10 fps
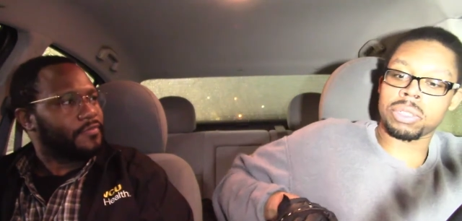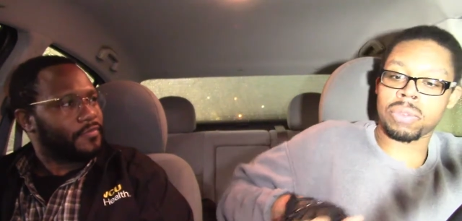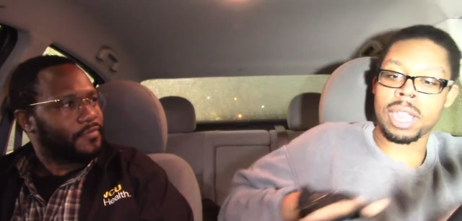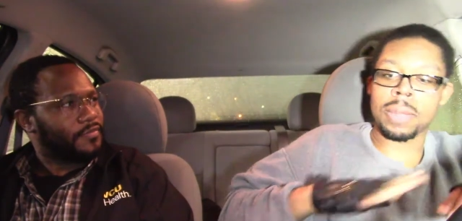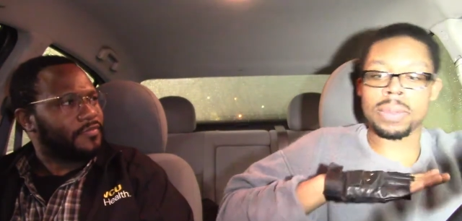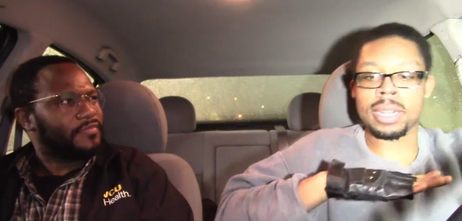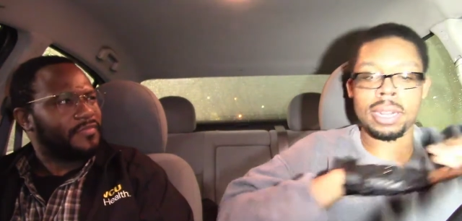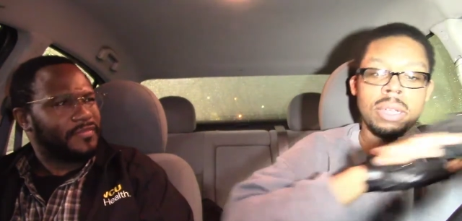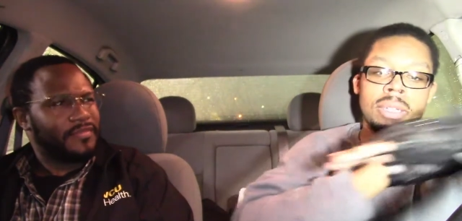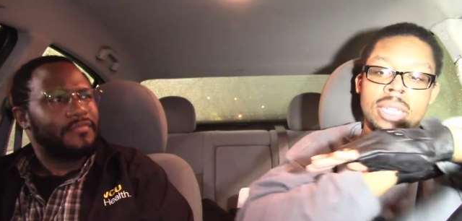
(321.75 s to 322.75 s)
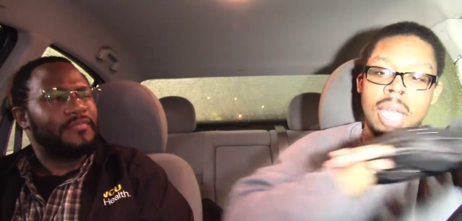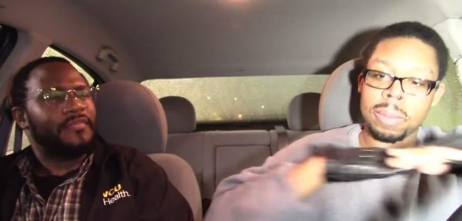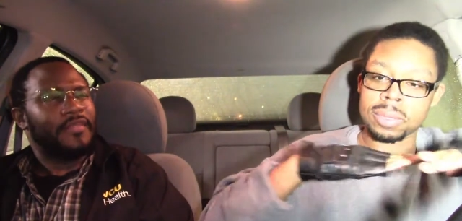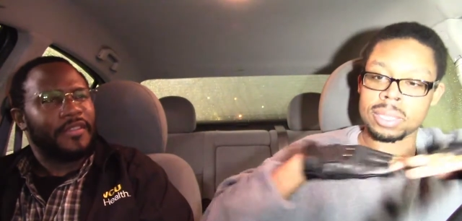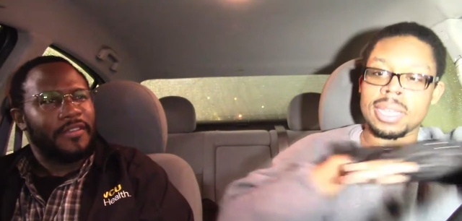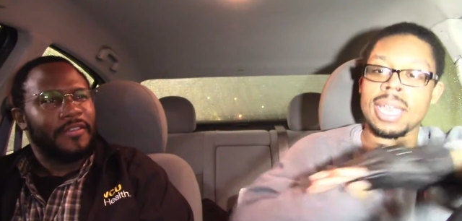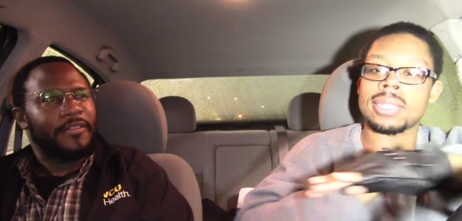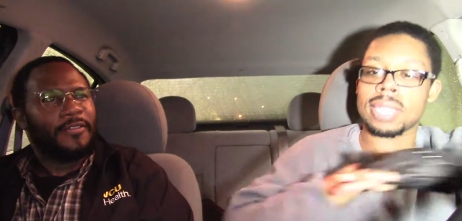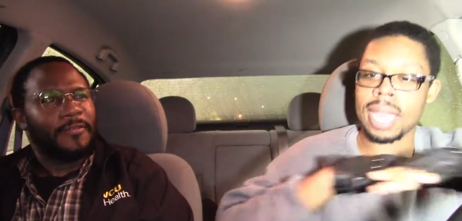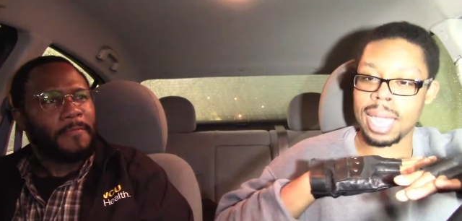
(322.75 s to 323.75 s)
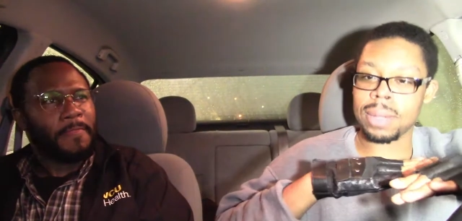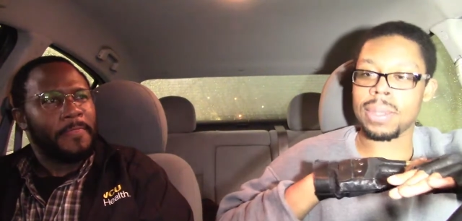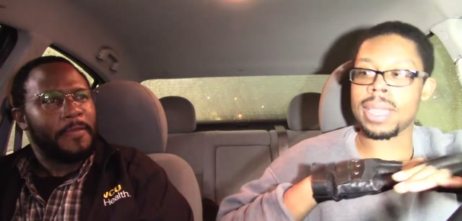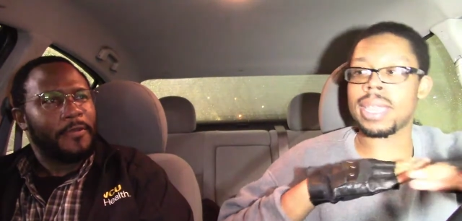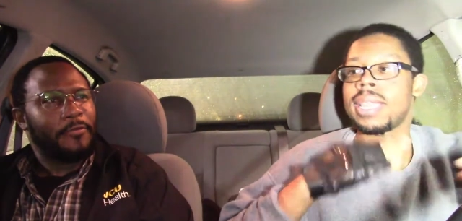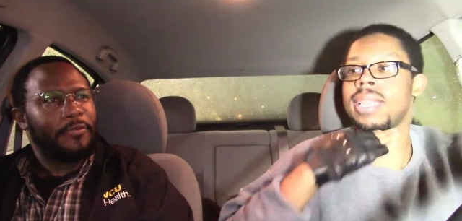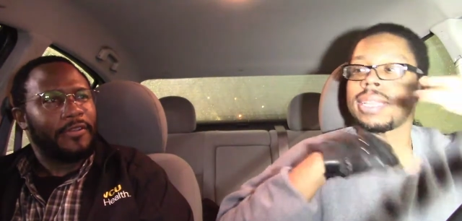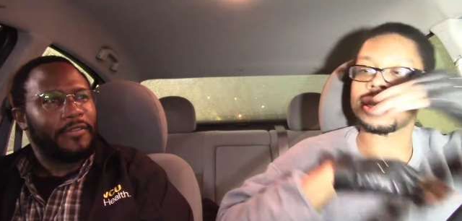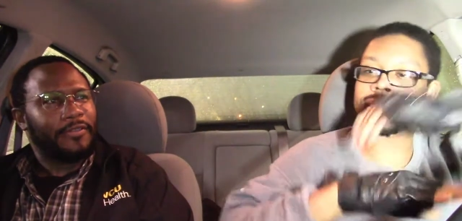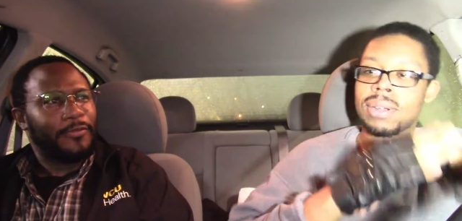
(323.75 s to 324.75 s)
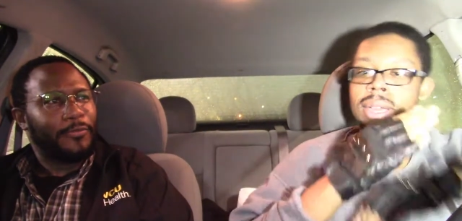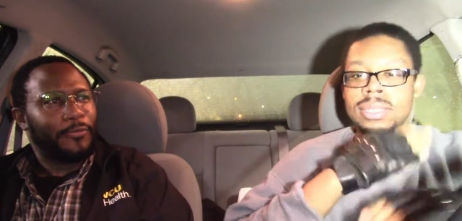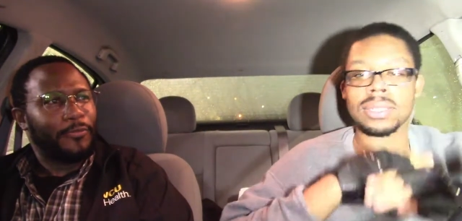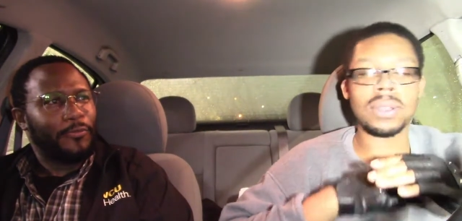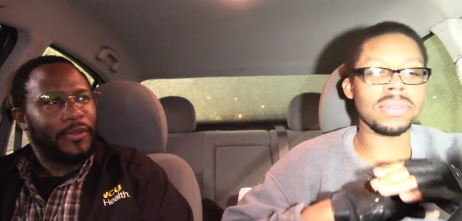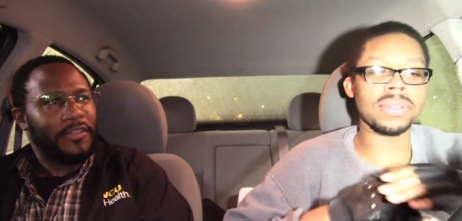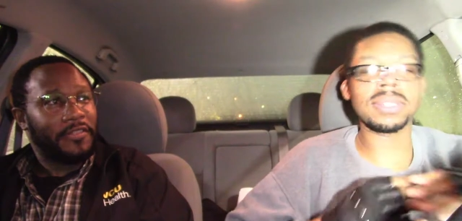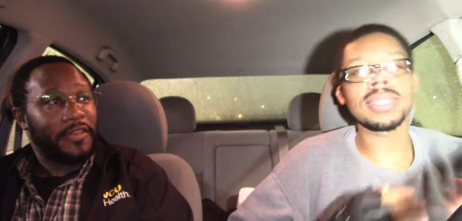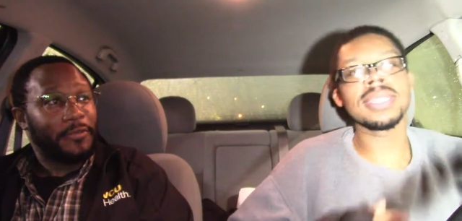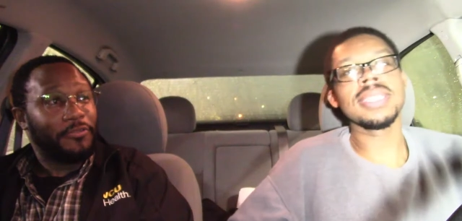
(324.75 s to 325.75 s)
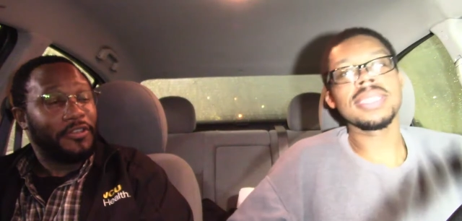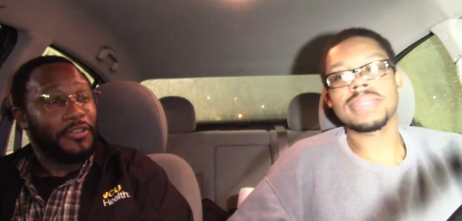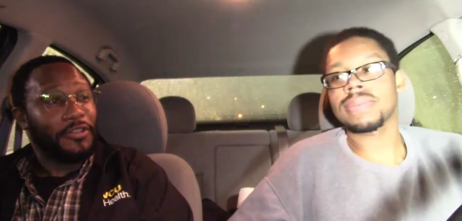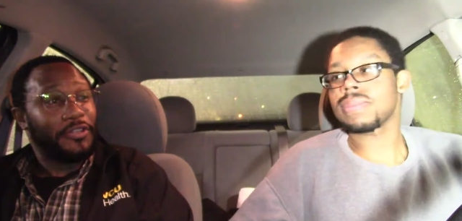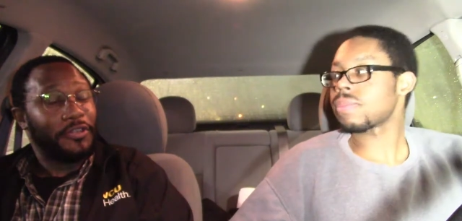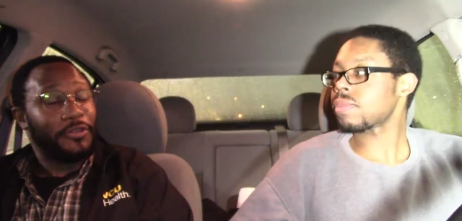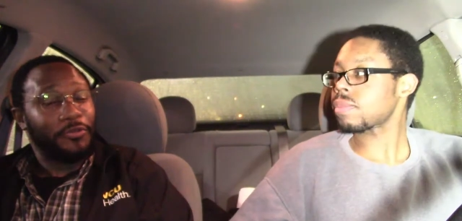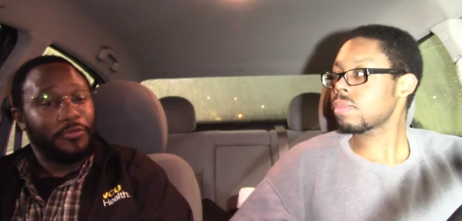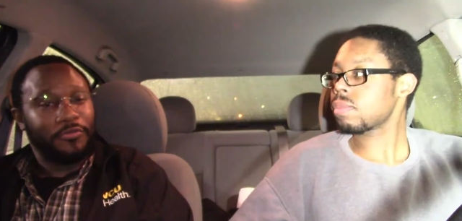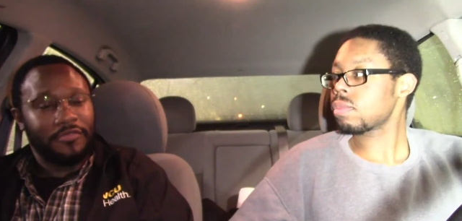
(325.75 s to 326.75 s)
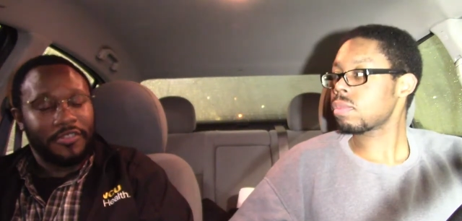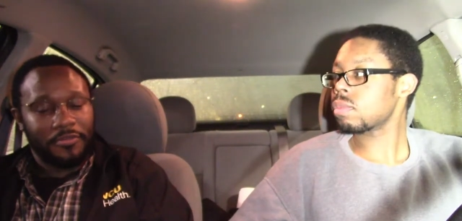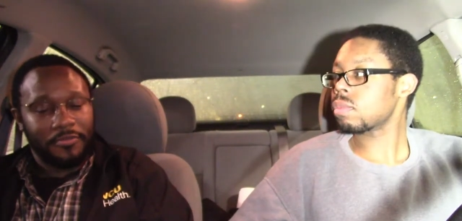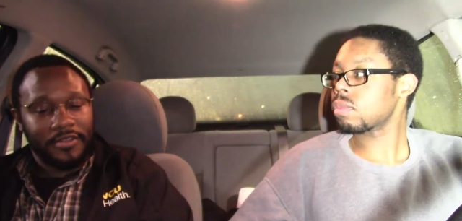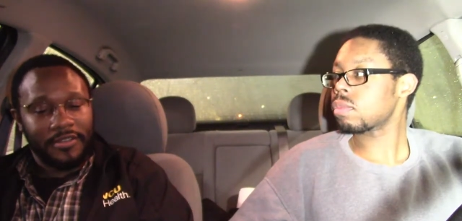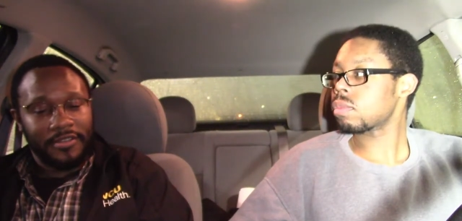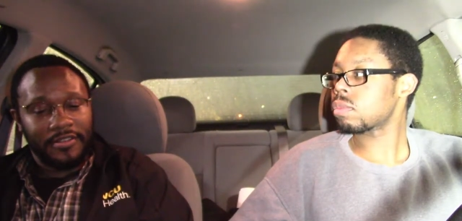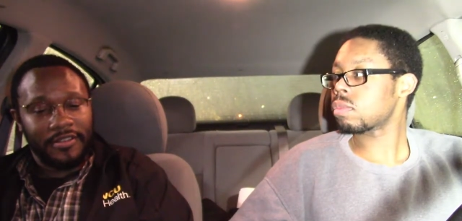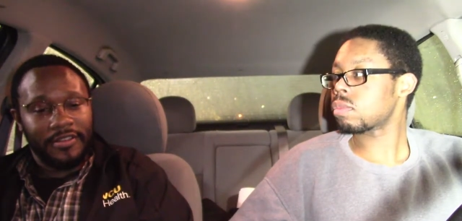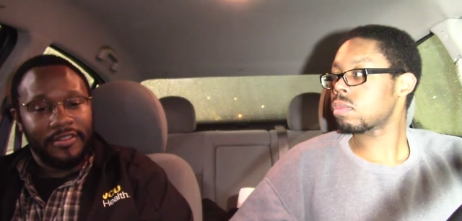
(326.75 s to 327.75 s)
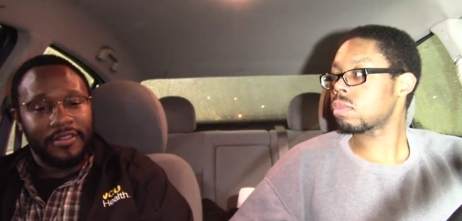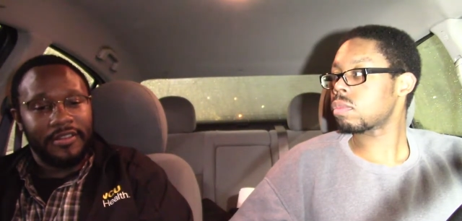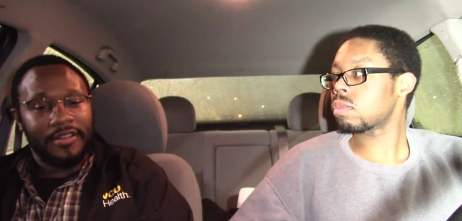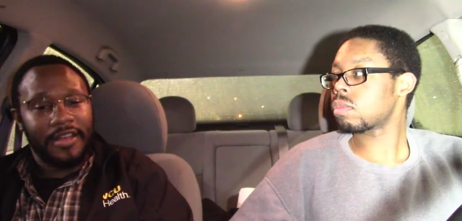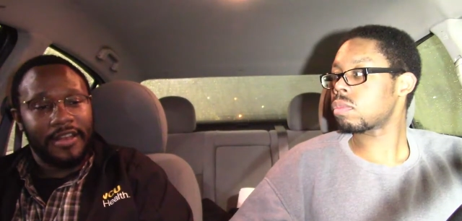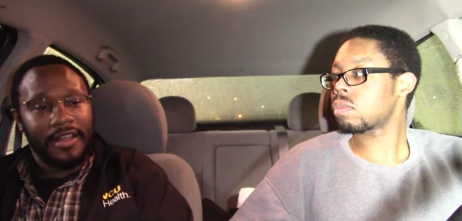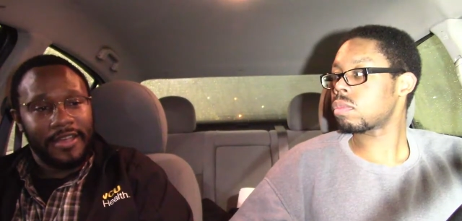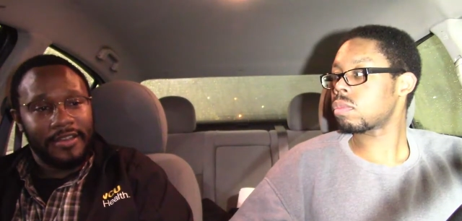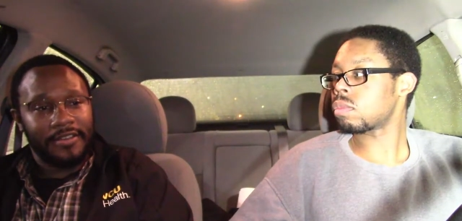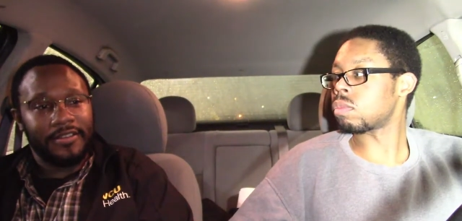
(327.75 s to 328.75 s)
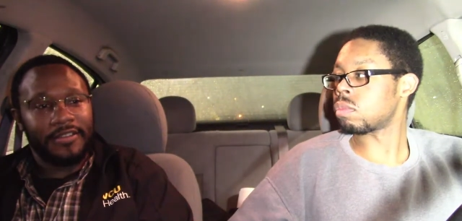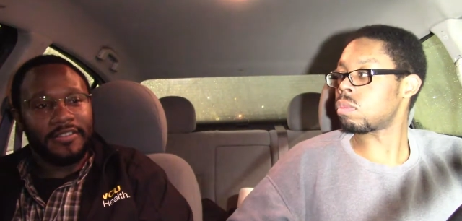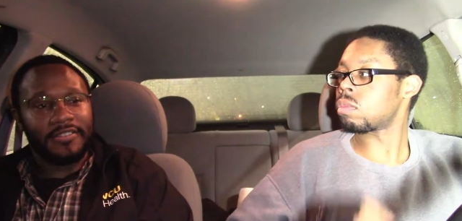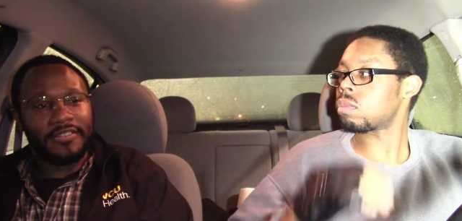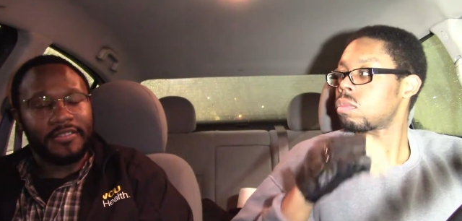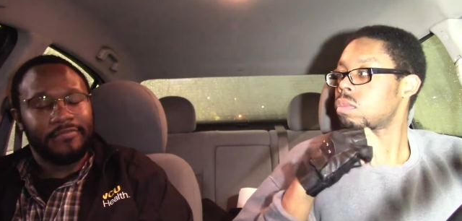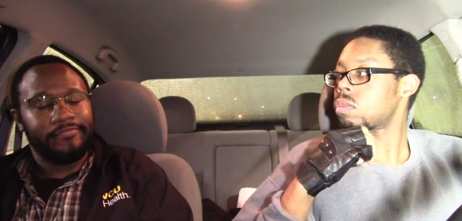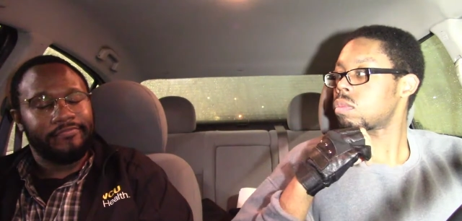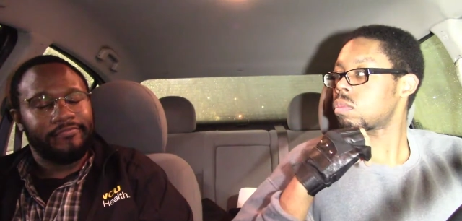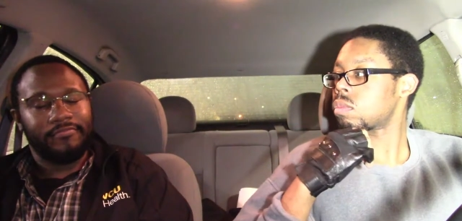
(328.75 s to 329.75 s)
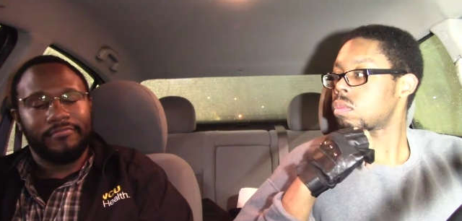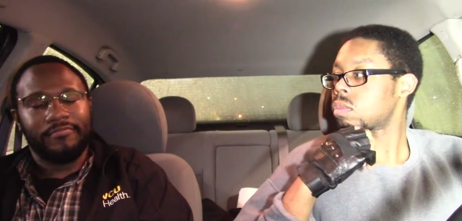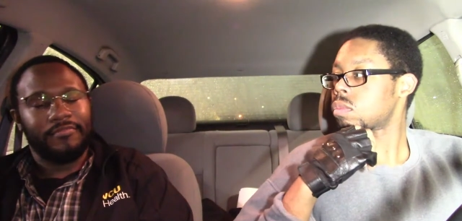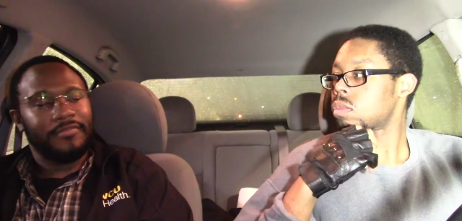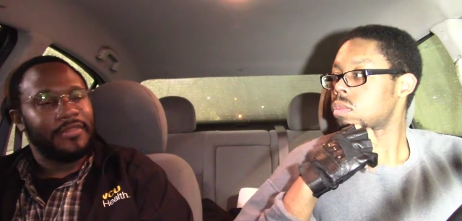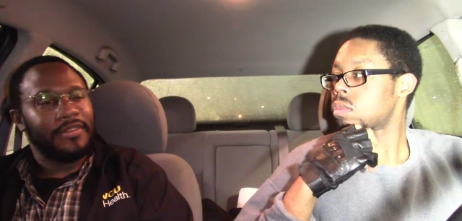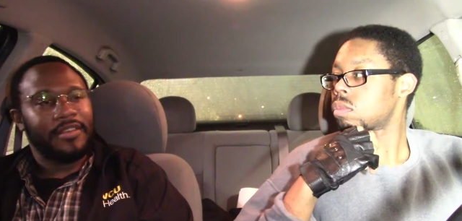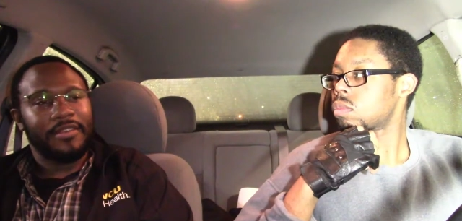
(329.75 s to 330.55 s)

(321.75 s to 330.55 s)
Speaker 1: ramp and then they're on the opposite sides of the highway and crossing over. One the
Speaker 2: thing with the, the new Terminator that, that I like mm-hmm. is that he